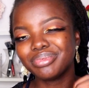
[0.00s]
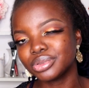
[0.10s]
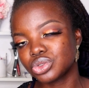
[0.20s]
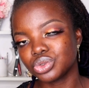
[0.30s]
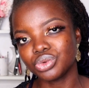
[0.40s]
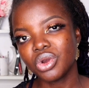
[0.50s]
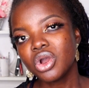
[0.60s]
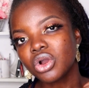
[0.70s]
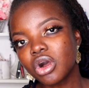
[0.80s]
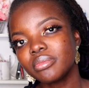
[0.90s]
able to
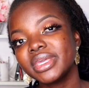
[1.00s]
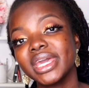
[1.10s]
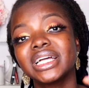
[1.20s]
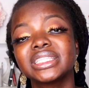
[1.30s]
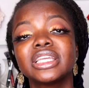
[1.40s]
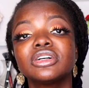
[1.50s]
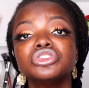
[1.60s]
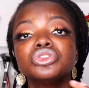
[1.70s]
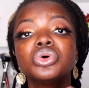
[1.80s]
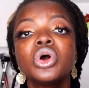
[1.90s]
come here and tell
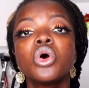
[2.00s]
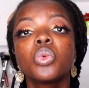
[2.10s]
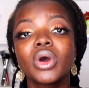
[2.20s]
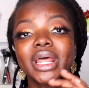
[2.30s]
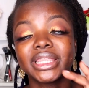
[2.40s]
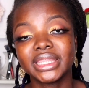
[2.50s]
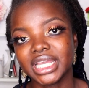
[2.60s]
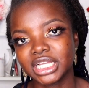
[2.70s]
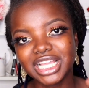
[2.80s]
you what I think.